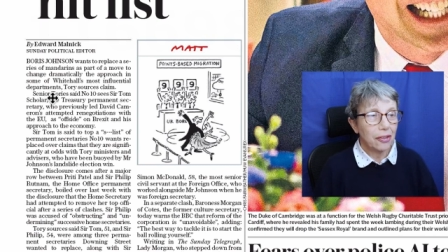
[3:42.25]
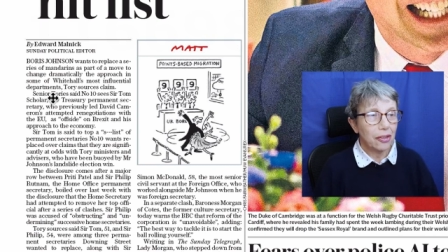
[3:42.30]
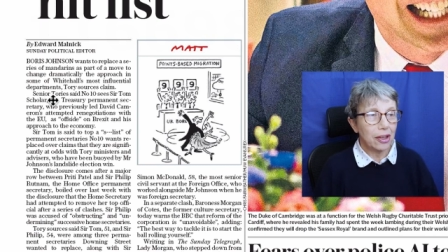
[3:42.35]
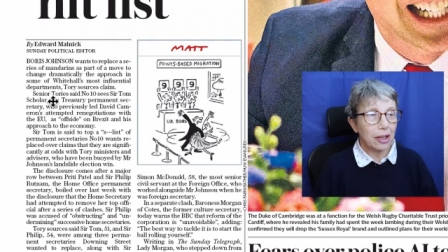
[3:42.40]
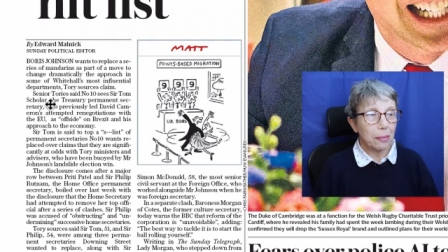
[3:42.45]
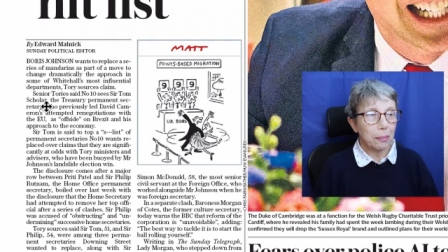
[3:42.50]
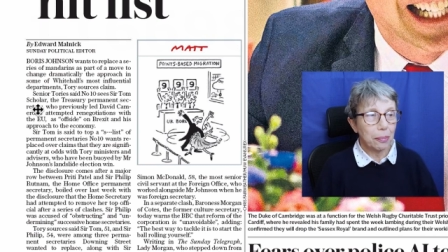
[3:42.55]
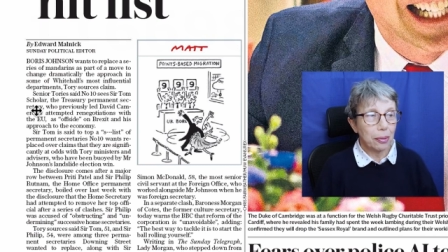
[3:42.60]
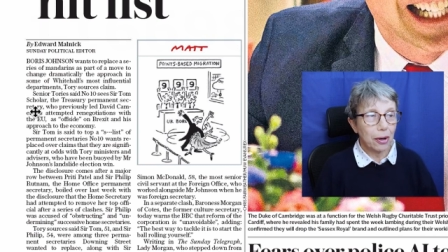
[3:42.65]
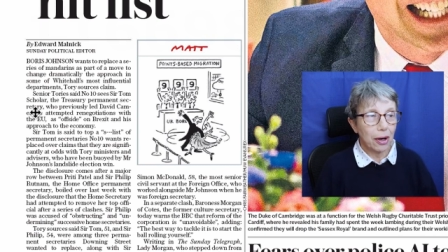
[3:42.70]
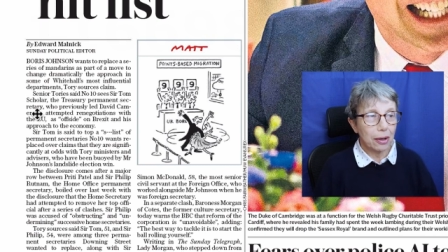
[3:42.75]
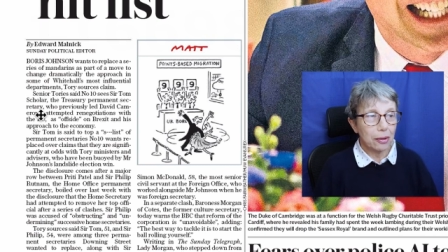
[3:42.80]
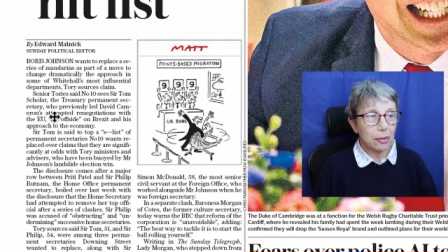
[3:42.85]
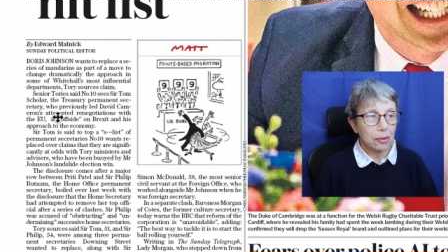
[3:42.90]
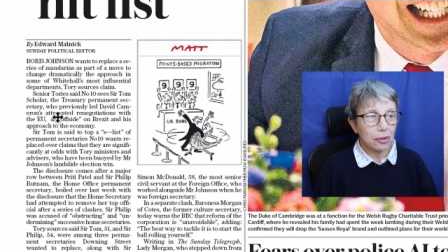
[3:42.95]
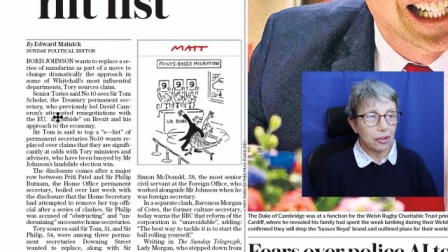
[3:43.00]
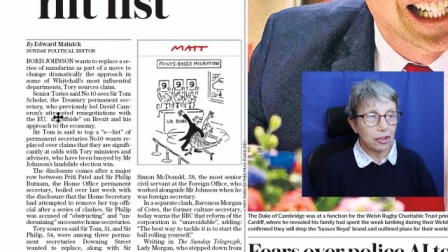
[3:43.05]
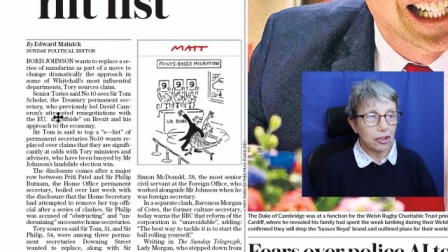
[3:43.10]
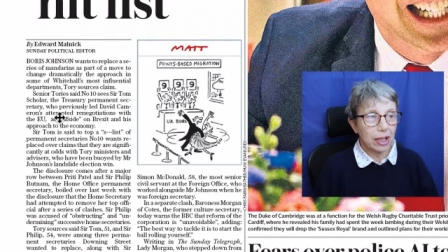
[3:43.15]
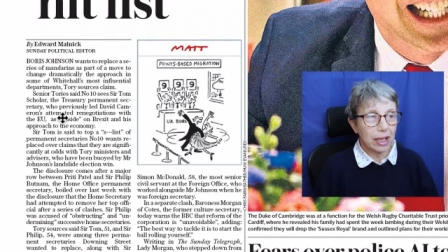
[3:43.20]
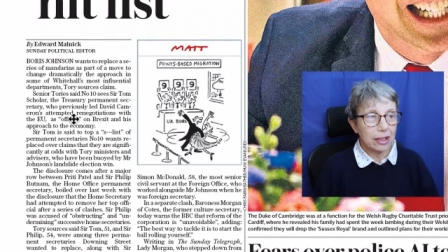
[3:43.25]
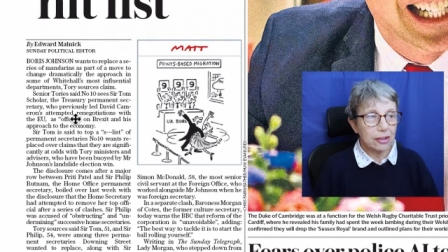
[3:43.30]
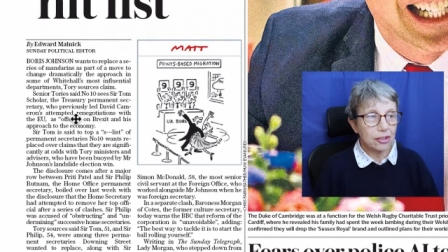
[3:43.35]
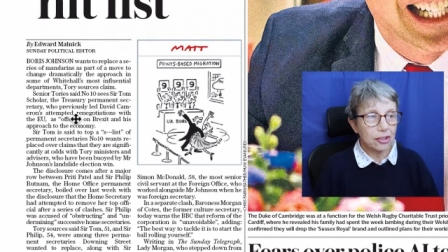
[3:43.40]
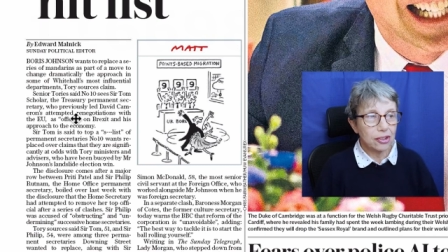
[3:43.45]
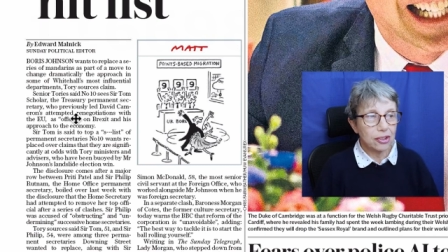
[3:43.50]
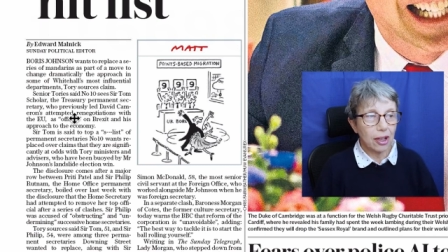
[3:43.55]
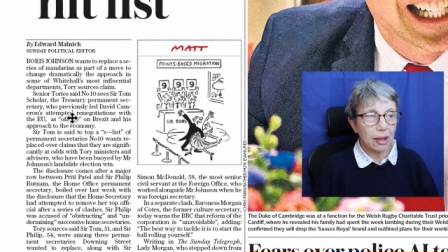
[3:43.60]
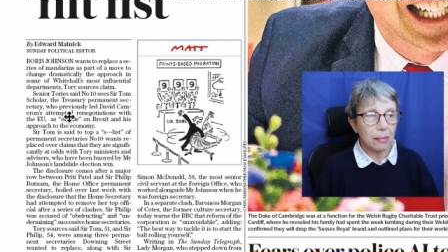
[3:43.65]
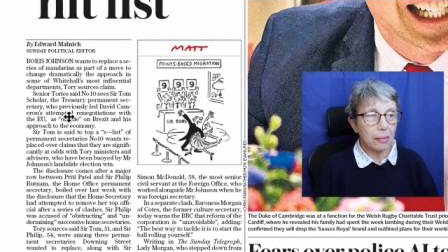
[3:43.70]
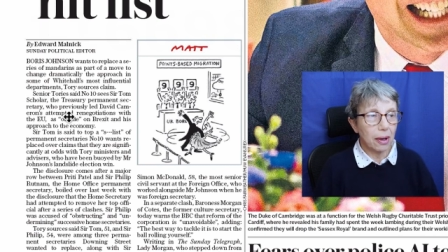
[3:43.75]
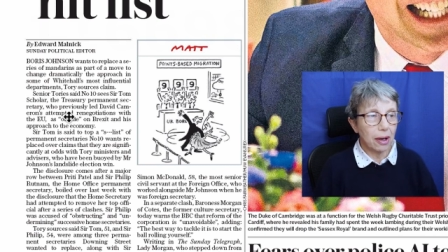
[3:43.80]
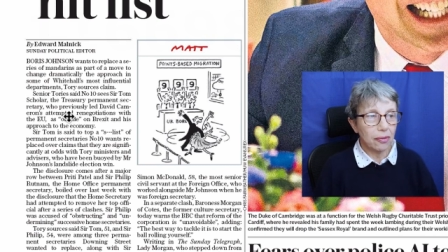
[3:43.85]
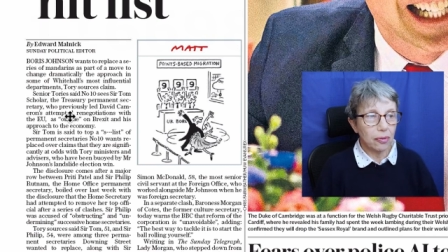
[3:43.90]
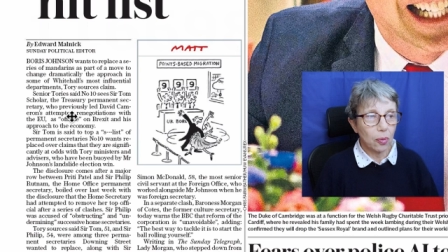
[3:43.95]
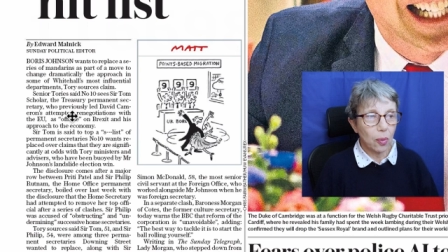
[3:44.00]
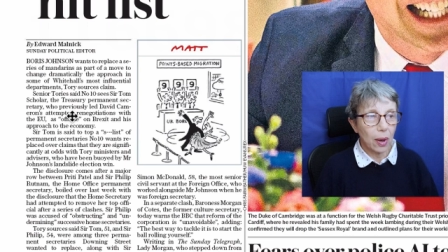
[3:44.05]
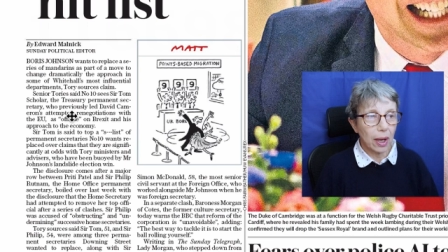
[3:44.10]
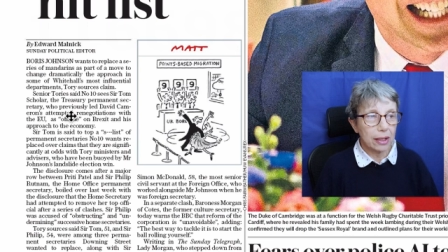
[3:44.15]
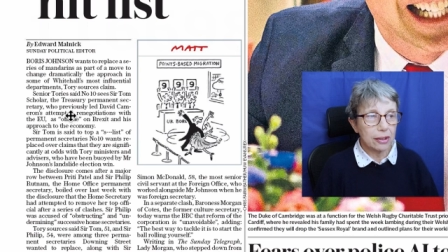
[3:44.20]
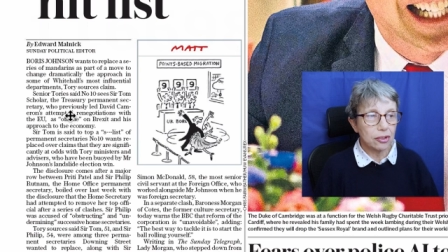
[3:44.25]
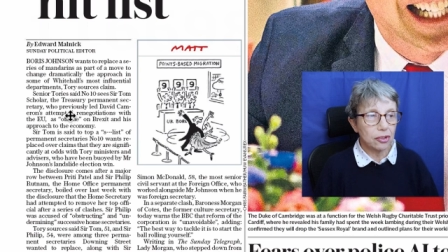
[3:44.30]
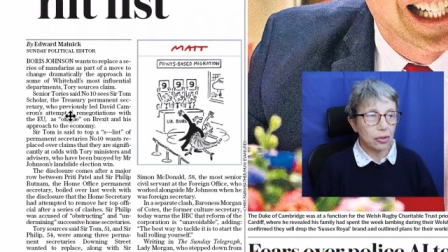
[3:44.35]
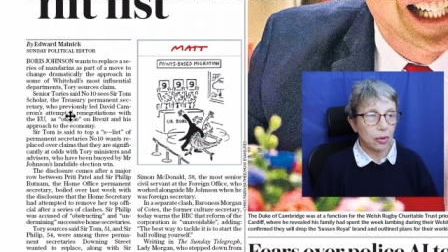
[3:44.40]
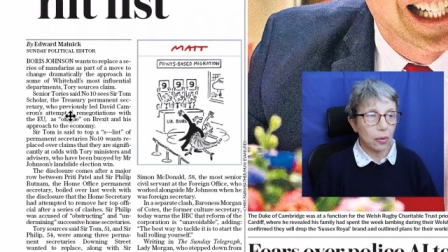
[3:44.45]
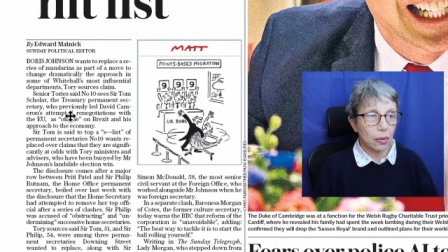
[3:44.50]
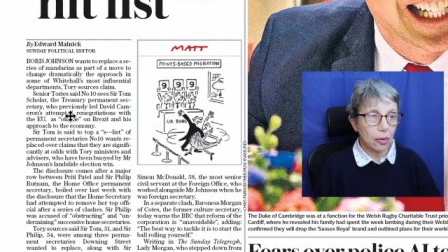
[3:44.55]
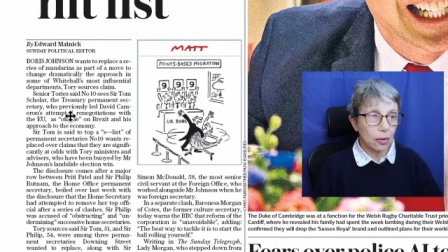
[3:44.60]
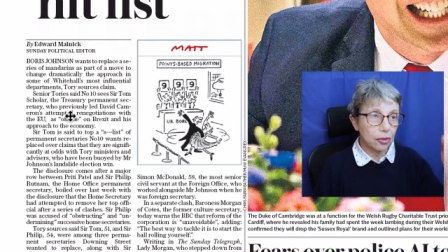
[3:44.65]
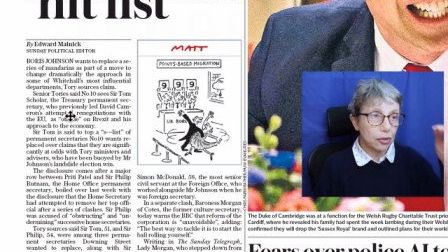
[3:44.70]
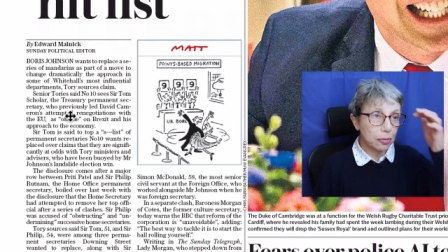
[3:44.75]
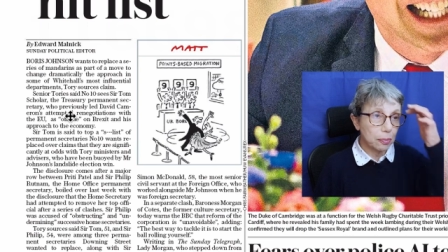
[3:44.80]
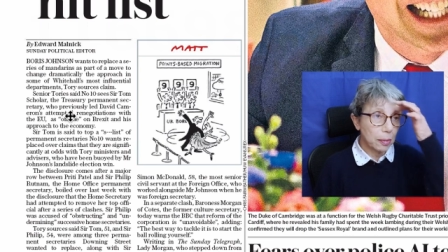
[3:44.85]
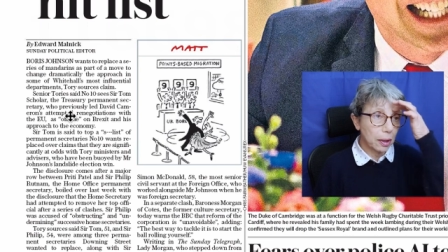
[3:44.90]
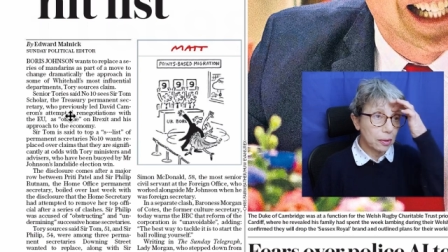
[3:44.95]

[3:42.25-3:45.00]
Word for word: the approach in some of Whitehall's